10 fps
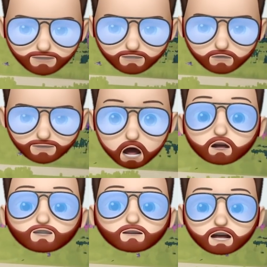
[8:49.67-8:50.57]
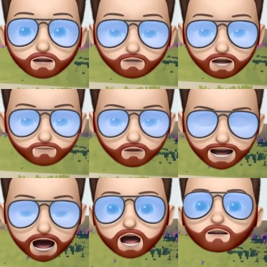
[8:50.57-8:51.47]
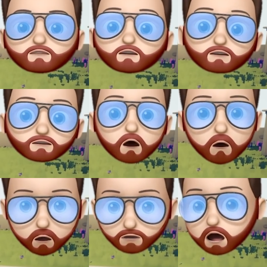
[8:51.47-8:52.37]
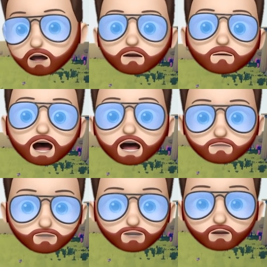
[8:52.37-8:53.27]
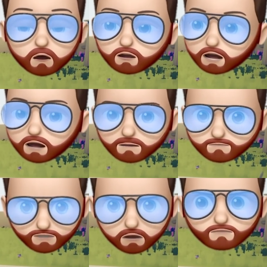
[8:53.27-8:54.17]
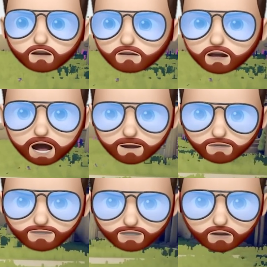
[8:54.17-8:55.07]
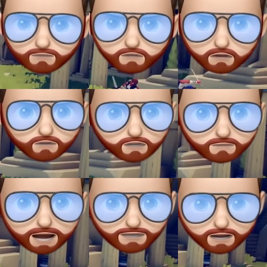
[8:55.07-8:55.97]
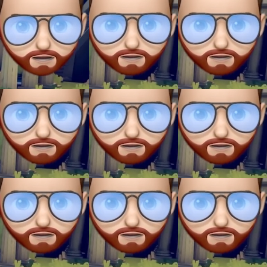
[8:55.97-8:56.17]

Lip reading: swords. So if you guys want to have your unit hold on to a backward sword throw. Apparently sword throw is amazing.